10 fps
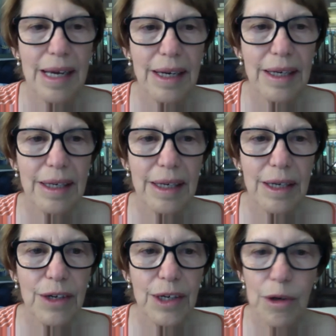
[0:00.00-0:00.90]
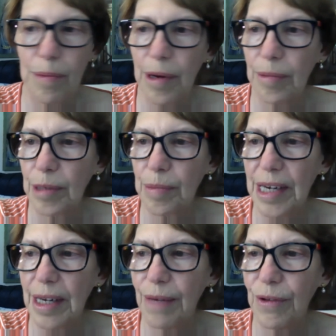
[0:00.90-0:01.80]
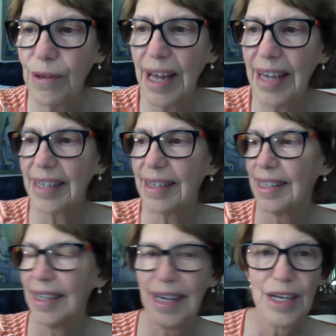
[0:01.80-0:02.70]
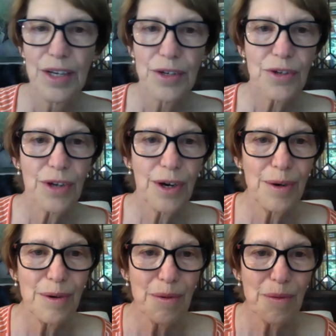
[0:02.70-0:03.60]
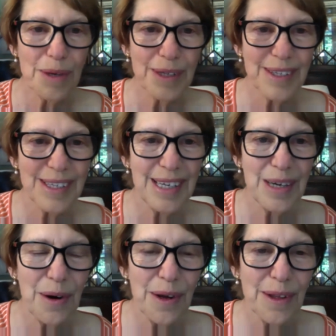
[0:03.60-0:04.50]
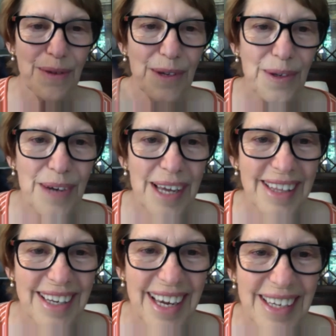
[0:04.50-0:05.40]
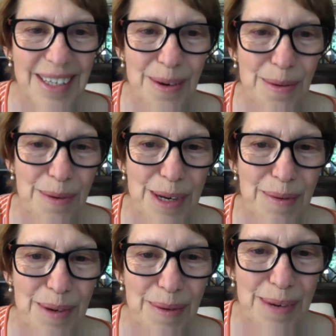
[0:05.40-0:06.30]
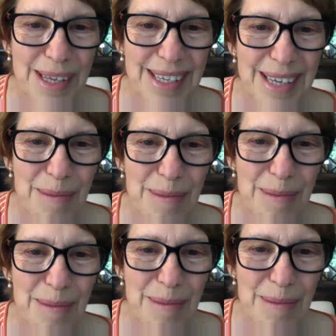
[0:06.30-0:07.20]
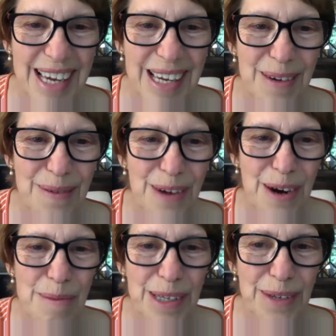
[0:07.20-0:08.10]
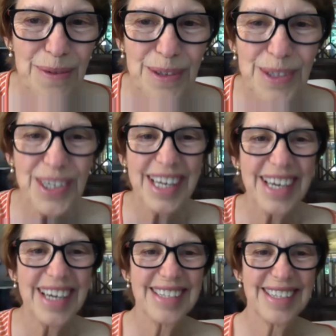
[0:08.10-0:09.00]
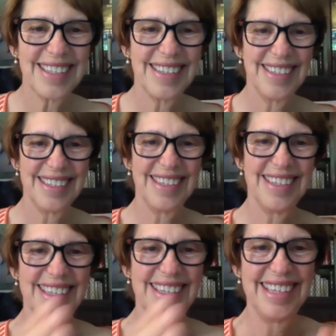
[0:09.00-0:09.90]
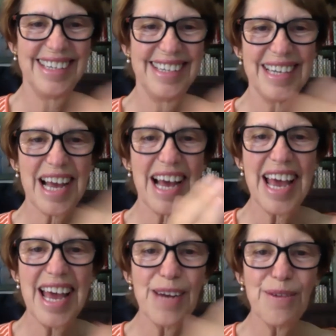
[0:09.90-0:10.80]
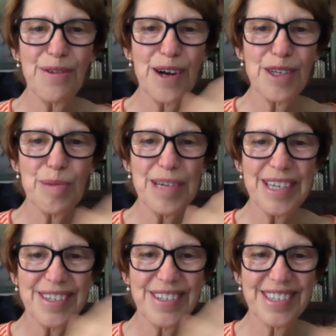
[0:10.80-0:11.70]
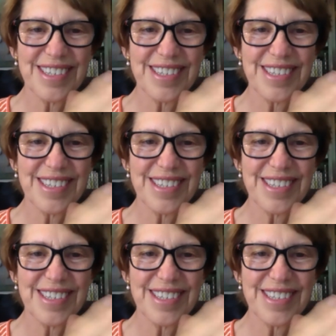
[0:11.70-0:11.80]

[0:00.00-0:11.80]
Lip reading: a hearing or a public meeting if you'd like. So we'll see all of you at the next Wind with Wind seminar. Thank you very much for joining us. A hand for our speakers.